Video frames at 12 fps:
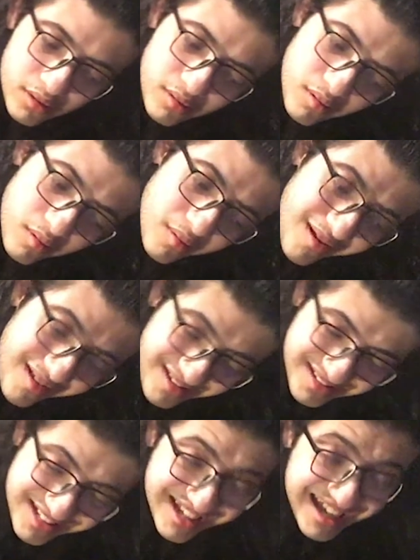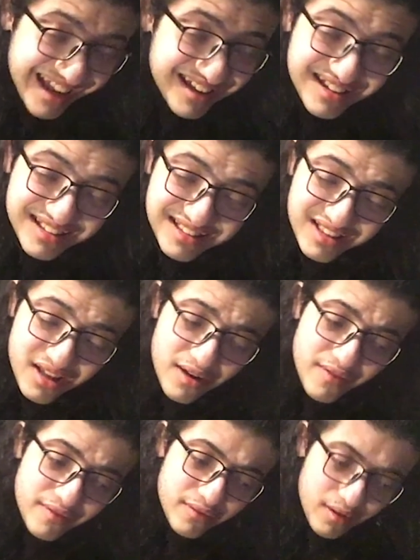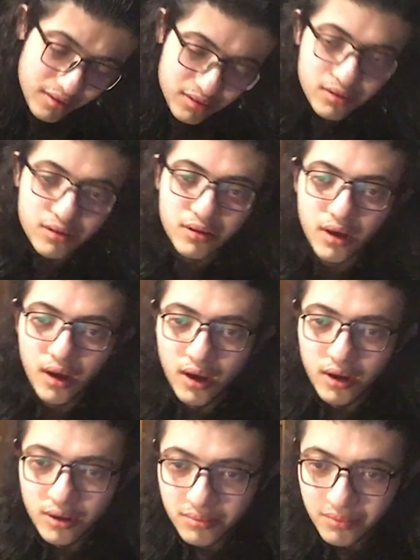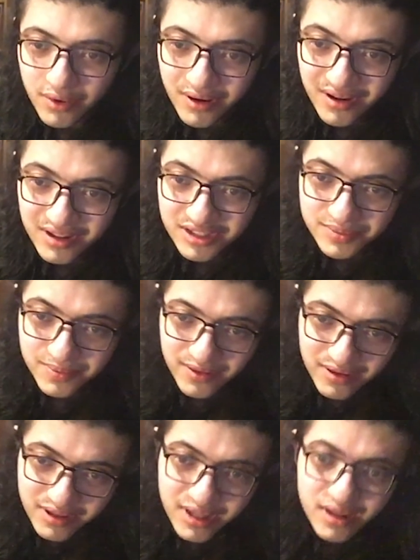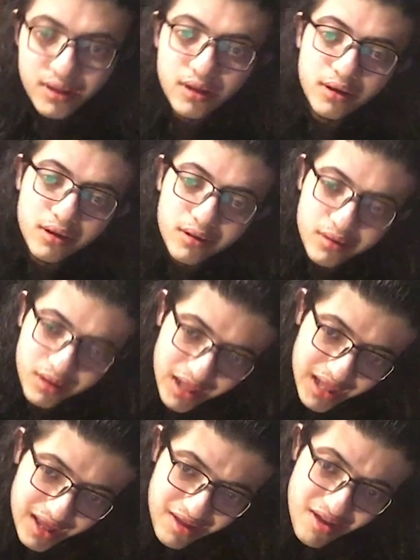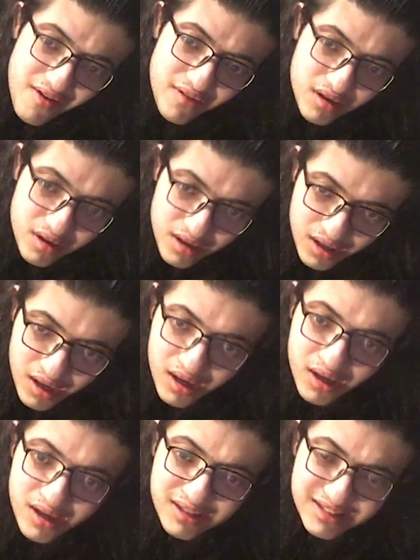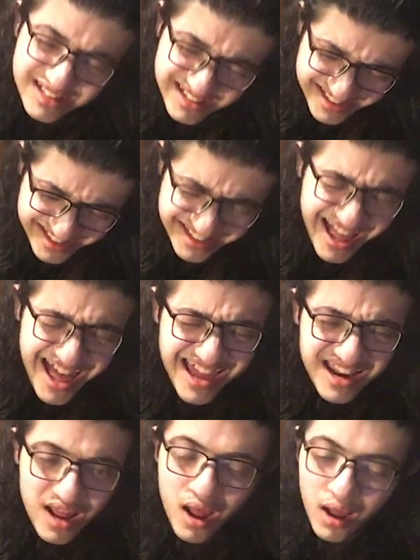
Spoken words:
Oh, I need love much more than you'll ever understand.